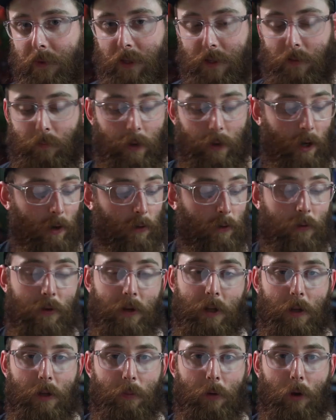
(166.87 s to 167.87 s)
Doesn't matter, you
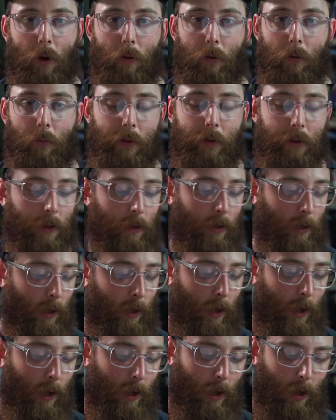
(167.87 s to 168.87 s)
can keep going with it.
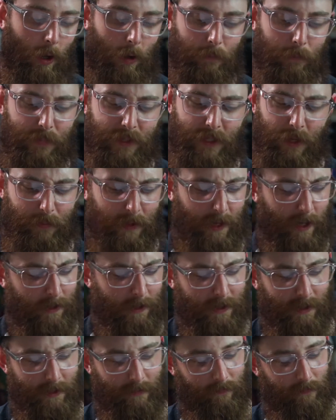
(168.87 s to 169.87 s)
Something
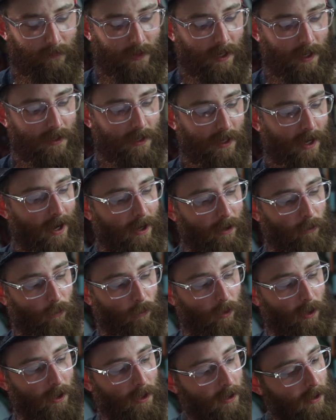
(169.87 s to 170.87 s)
else that's kind of
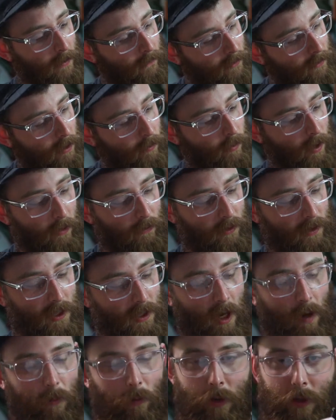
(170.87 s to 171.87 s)
really nifty about this
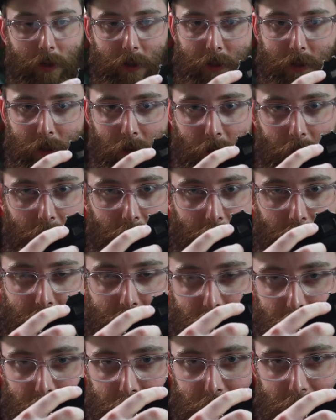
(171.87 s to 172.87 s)
camera is there's
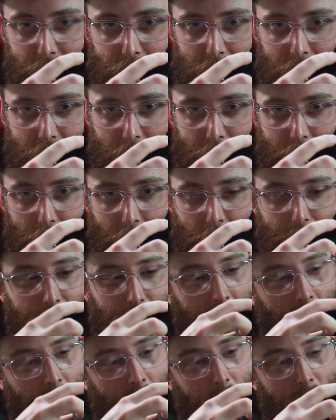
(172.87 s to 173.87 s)
a little switch here
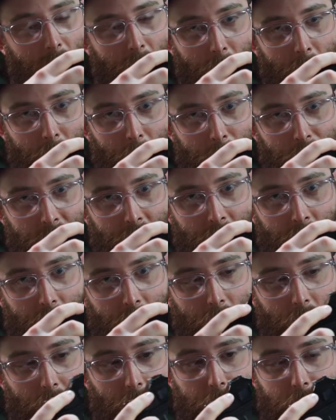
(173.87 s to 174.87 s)
on the back,
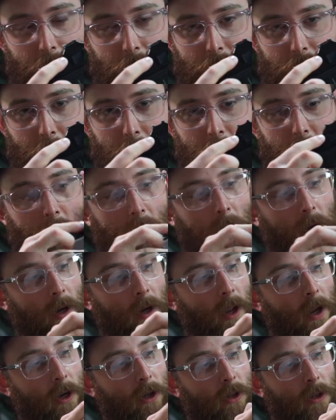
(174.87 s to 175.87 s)
and if you turn it,
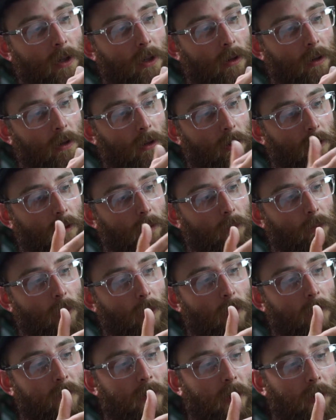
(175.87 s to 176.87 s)
it actually
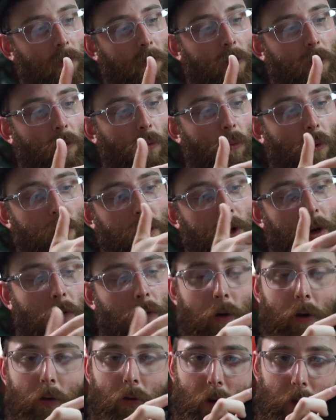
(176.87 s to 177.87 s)
moves a little
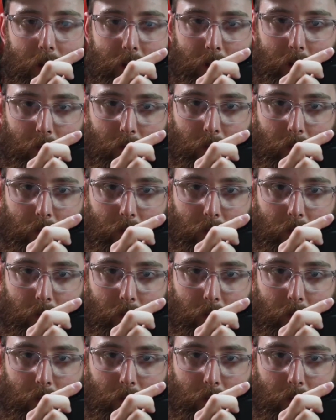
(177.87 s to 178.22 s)
window across your